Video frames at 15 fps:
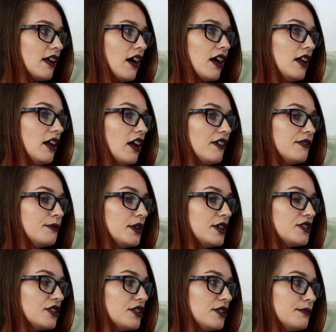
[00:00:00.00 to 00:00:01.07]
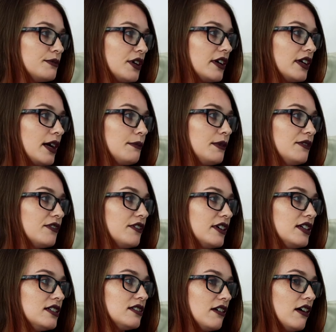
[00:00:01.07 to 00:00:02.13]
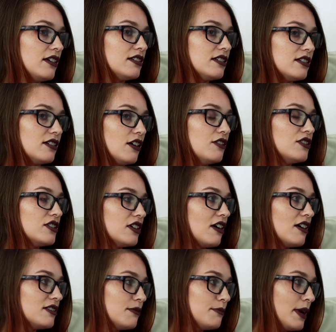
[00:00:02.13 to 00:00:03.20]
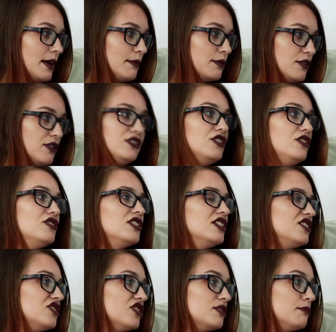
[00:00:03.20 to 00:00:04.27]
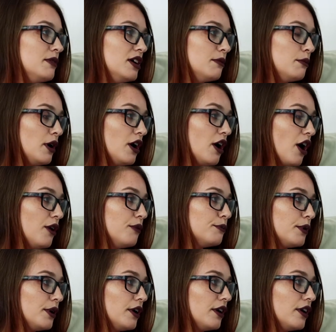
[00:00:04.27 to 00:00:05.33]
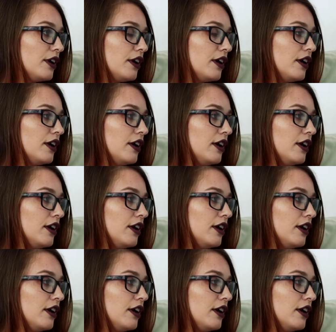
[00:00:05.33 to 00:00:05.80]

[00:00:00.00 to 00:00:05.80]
Like, I love my job, don't get me wrong. It's nice to socialise with people because usually it's just me on my own. But